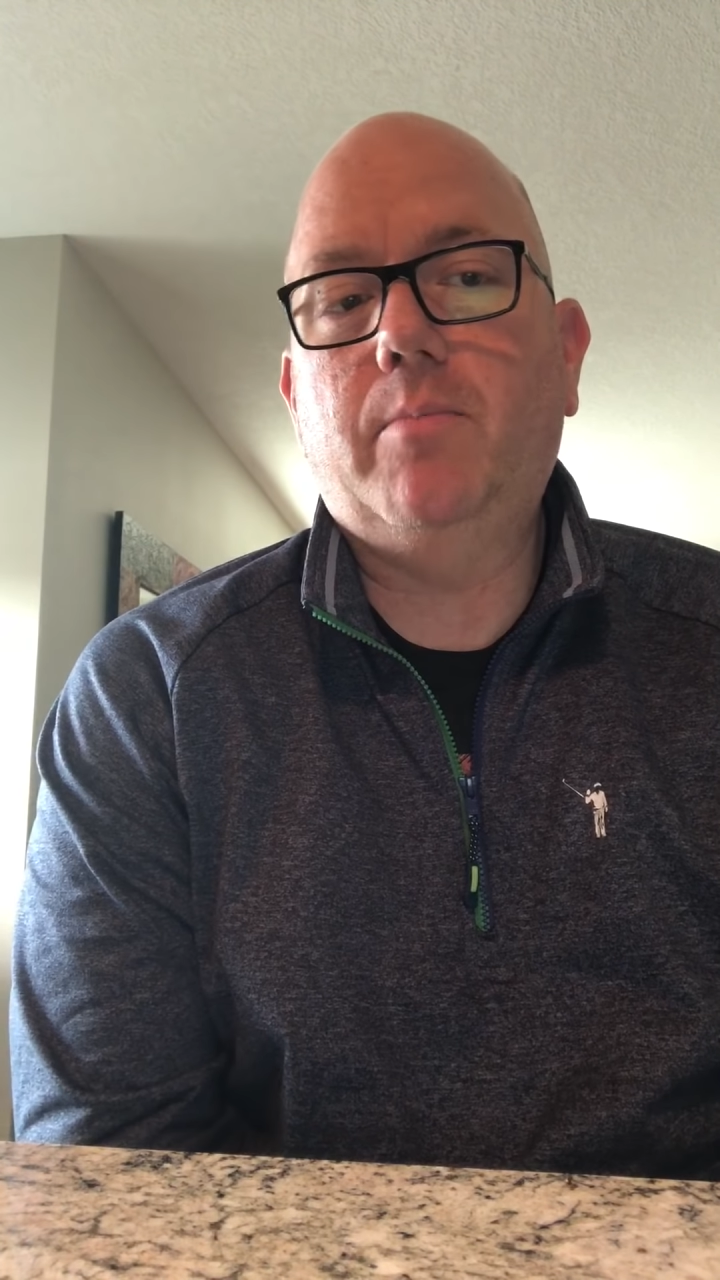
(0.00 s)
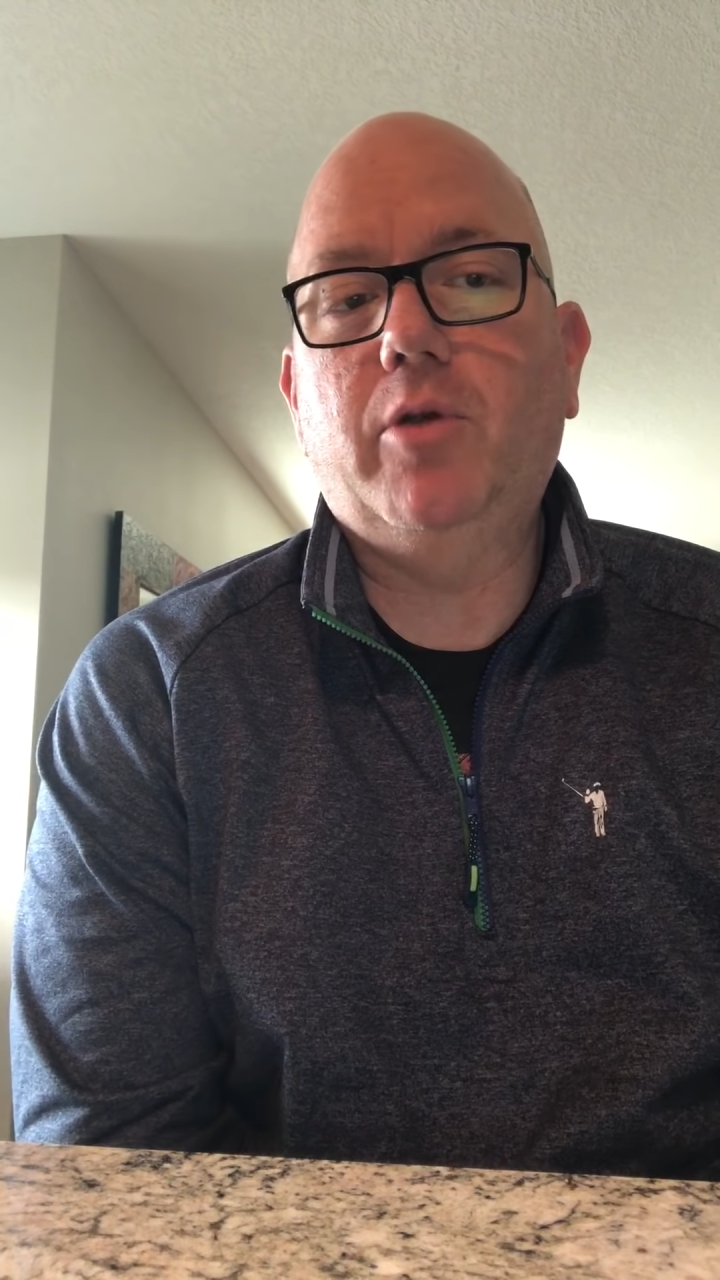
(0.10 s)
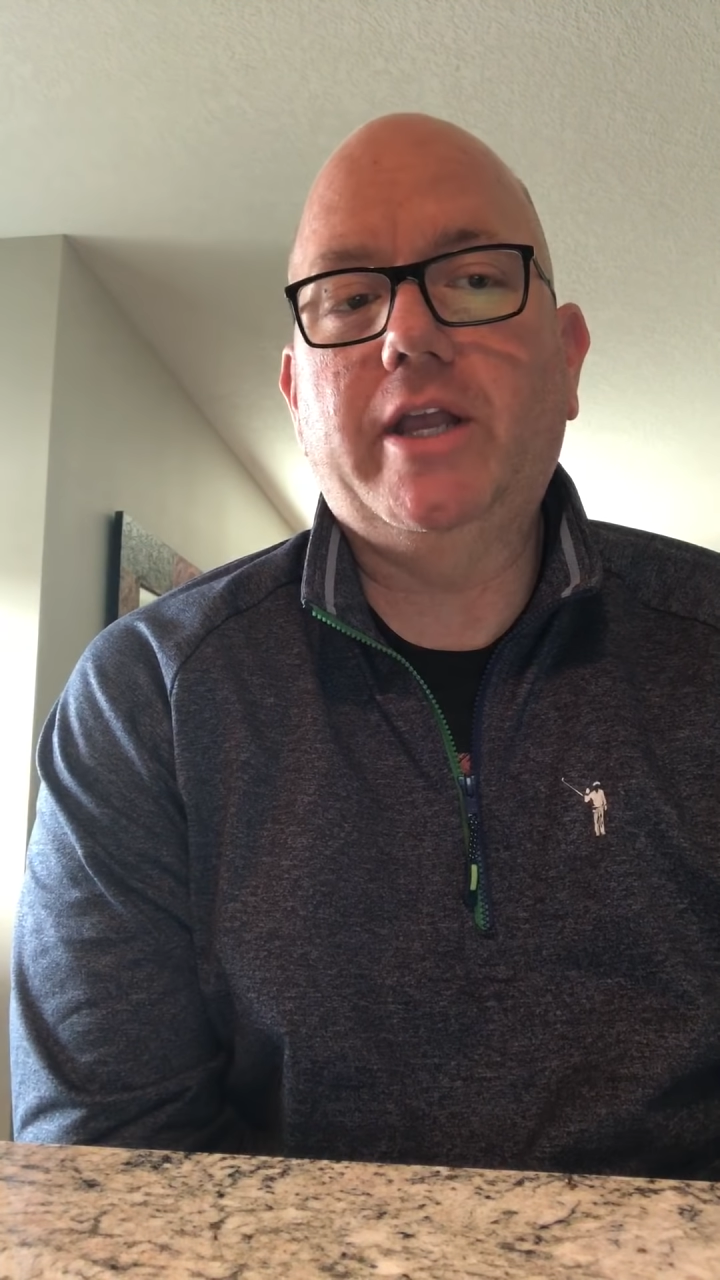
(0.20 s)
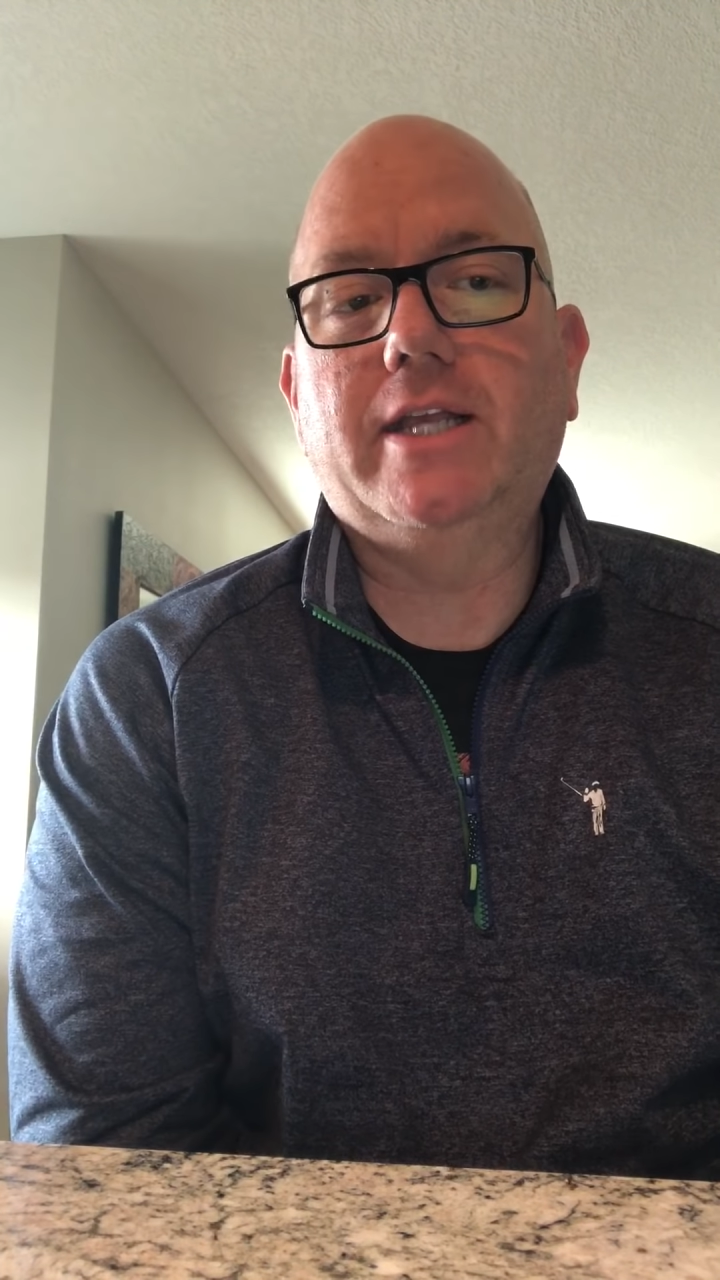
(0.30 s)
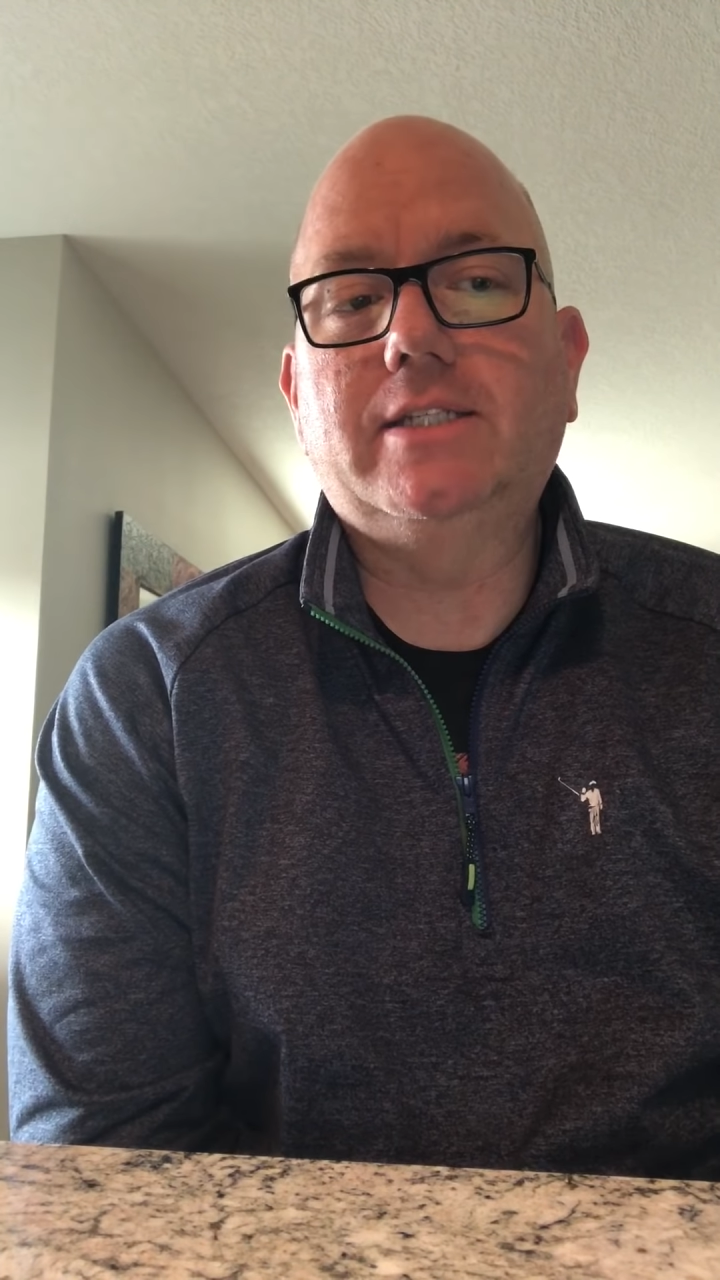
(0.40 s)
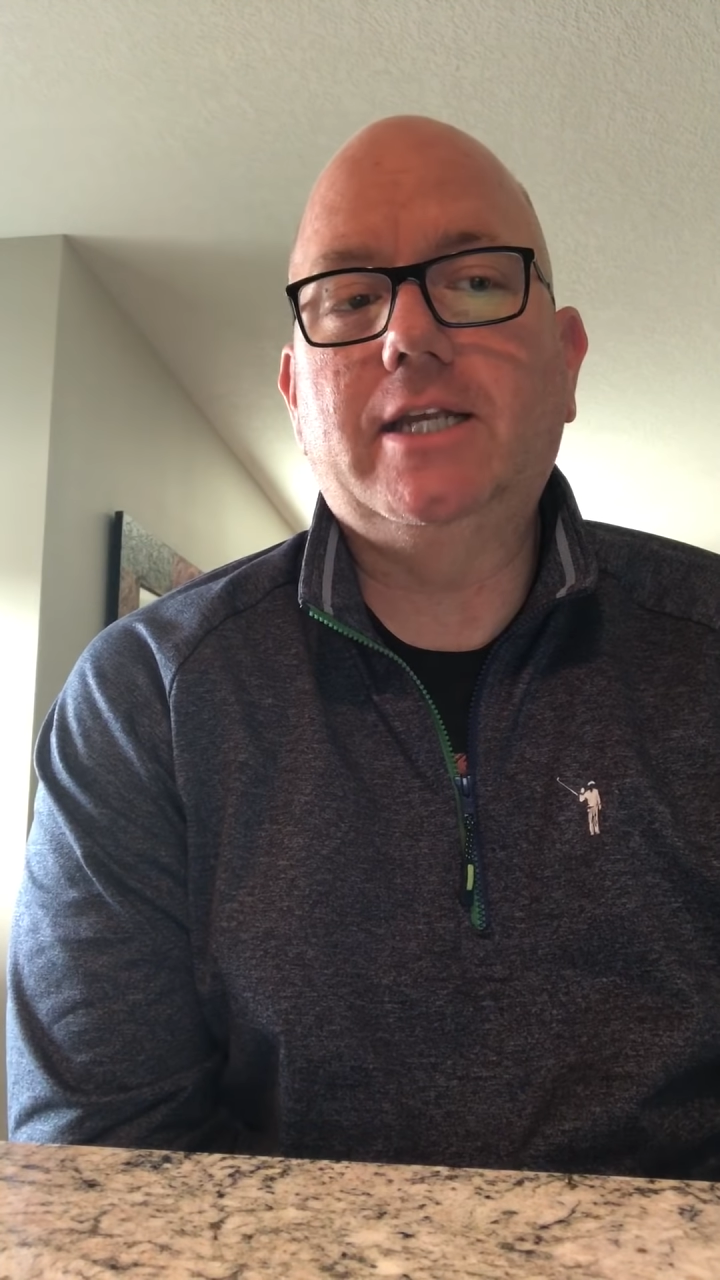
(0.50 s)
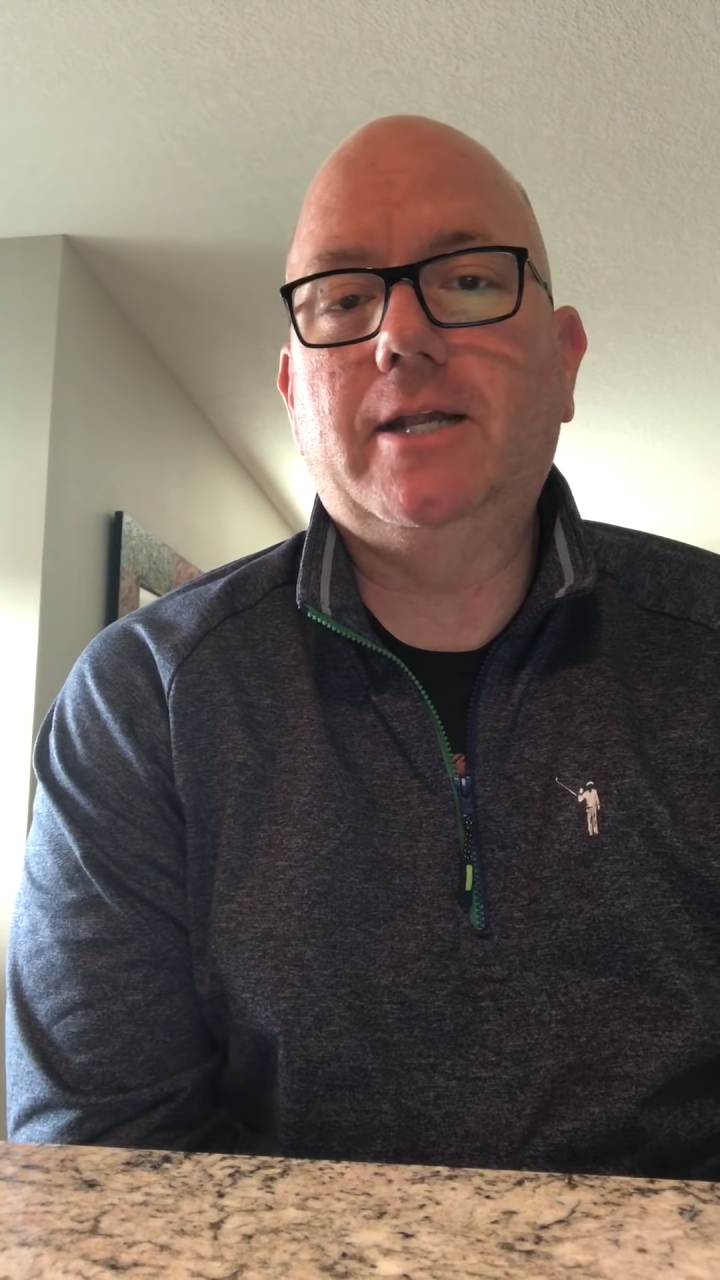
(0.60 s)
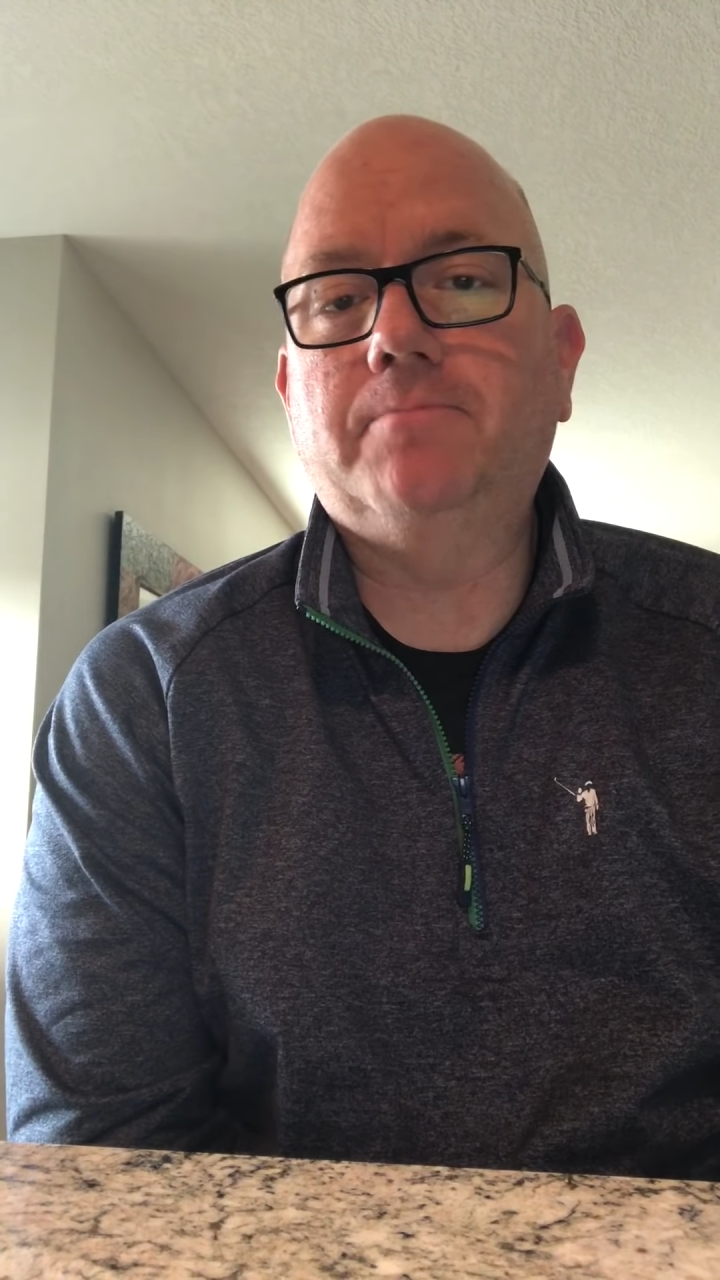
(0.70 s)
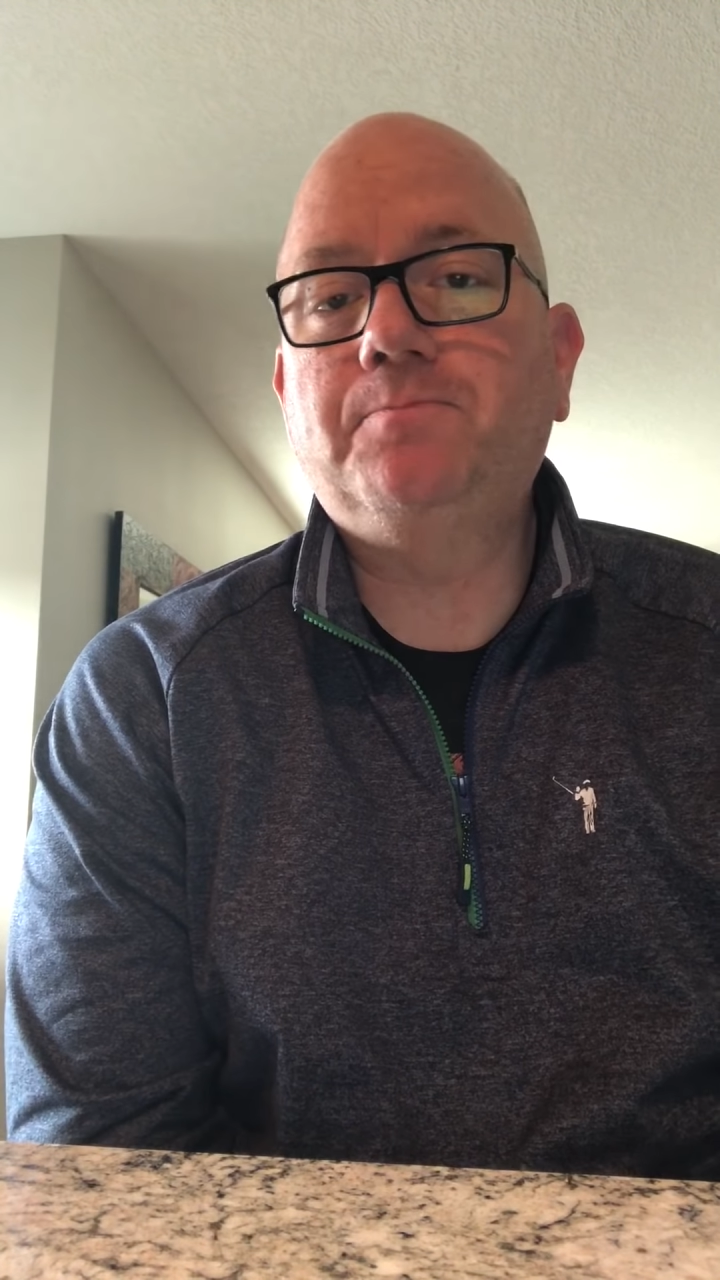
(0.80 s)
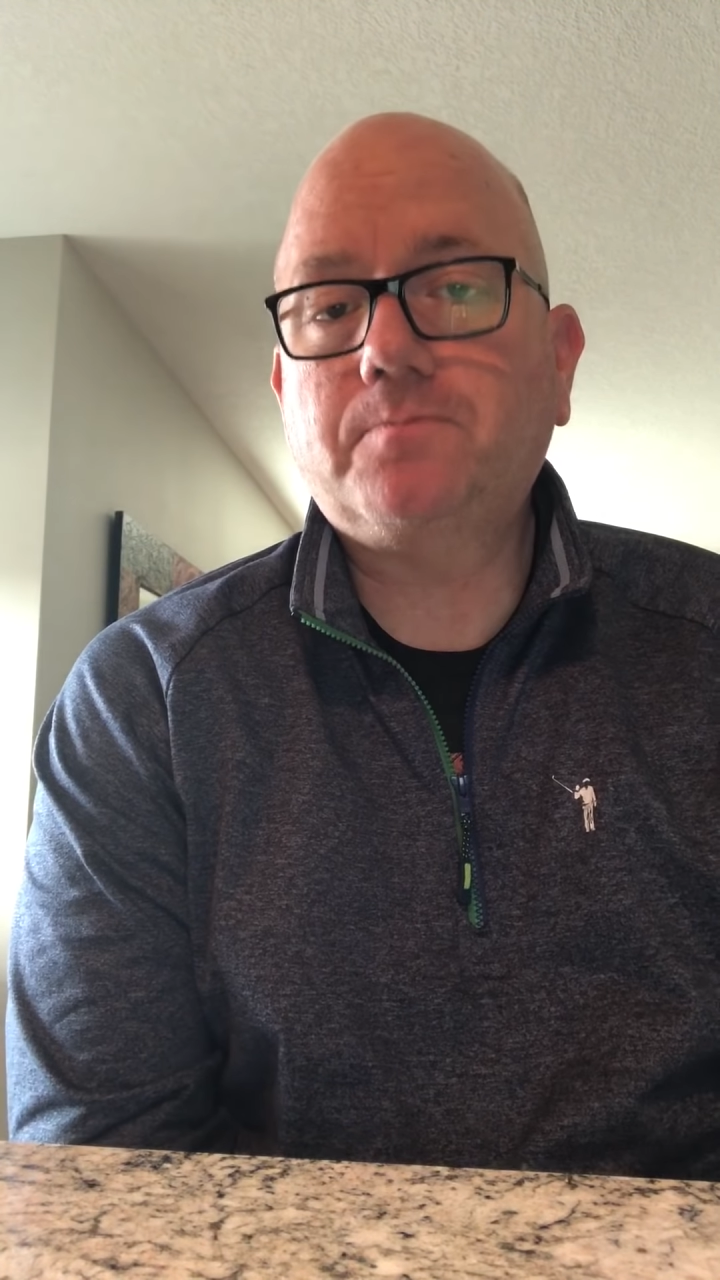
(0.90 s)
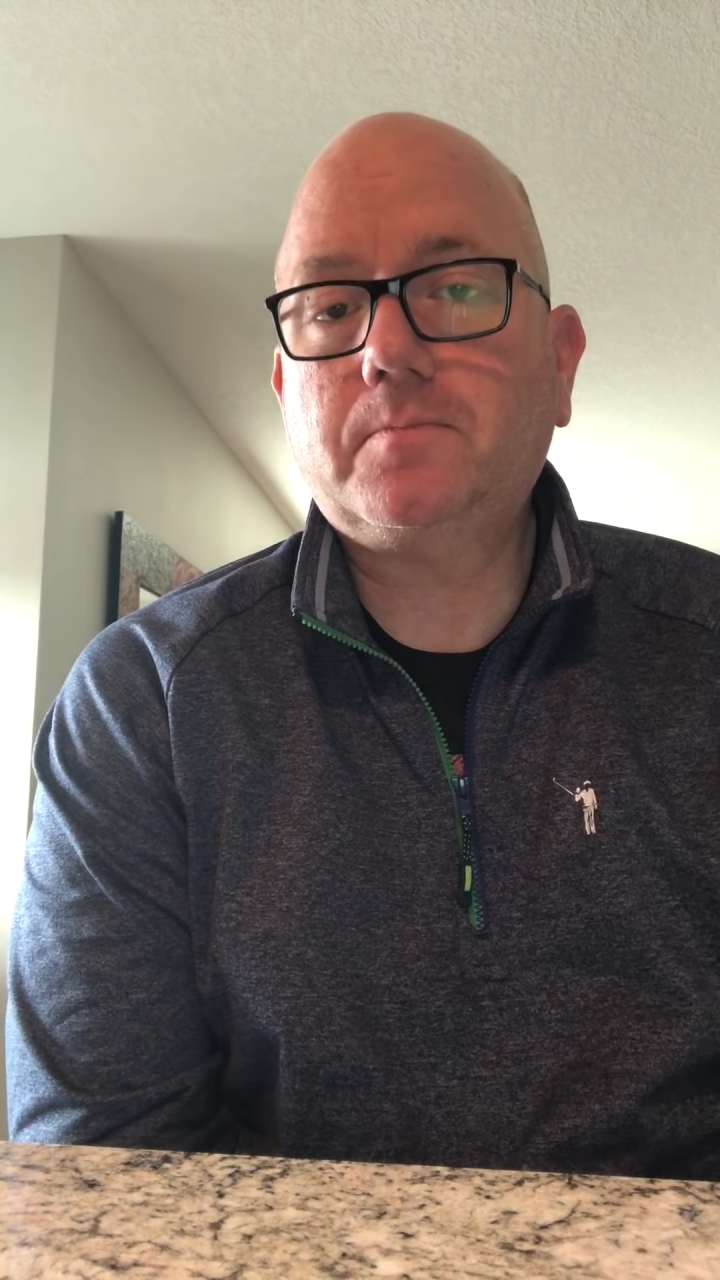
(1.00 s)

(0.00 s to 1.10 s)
bring us in